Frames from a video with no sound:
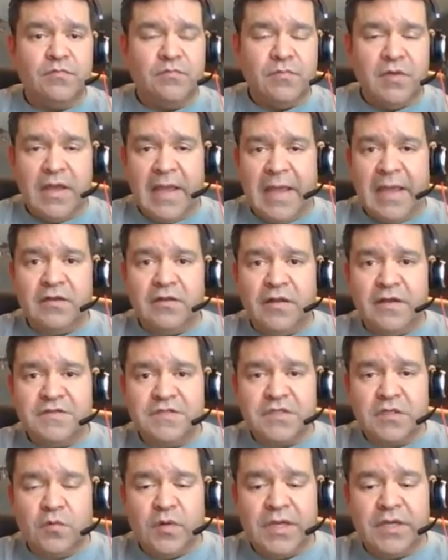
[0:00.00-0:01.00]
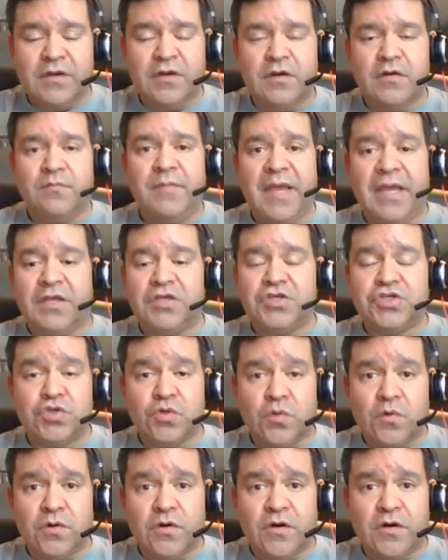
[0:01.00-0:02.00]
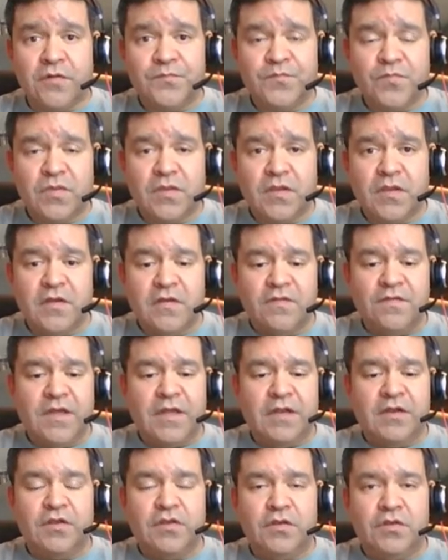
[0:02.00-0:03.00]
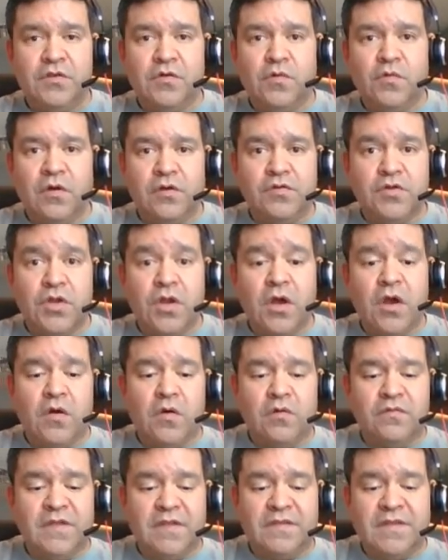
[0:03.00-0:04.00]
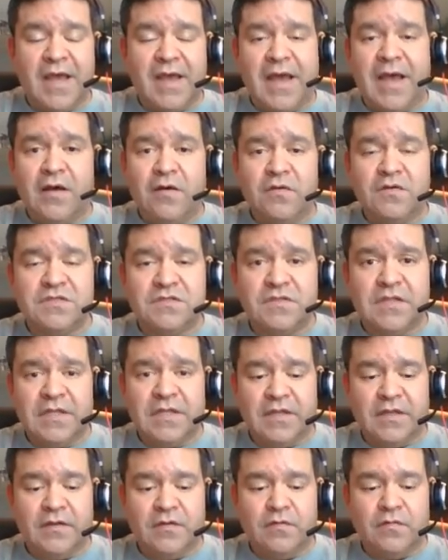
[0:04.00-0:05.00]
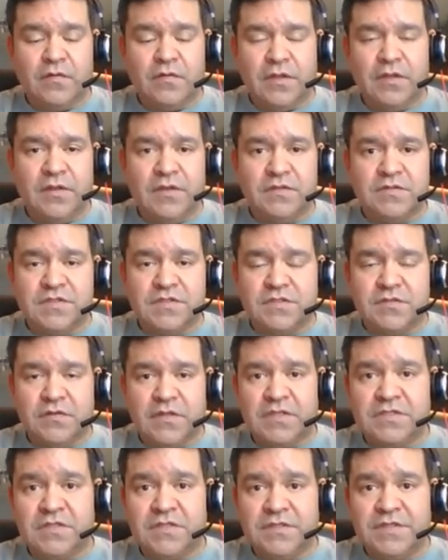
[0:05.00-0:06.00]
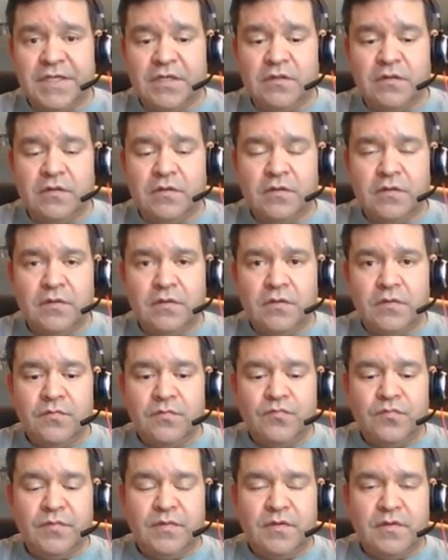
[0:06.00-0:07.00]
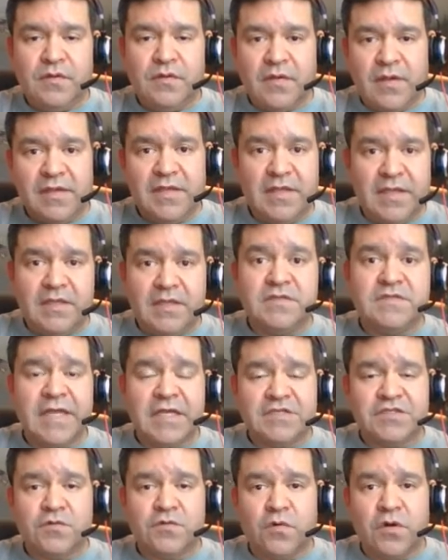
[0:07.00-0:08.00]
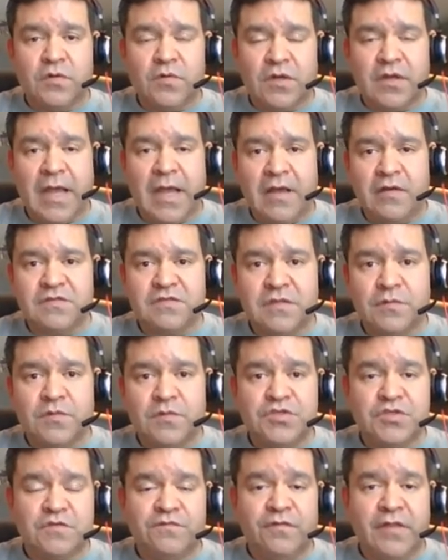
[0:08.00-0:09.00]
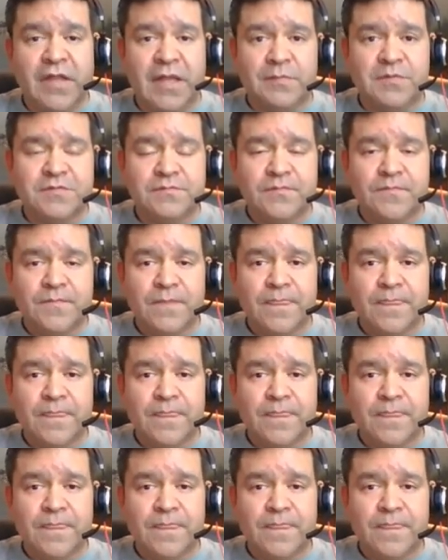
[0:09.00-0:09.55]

yep. analyze it quicker, make sure that you know that that house that is that's a deal is next door to a house that was just flipped.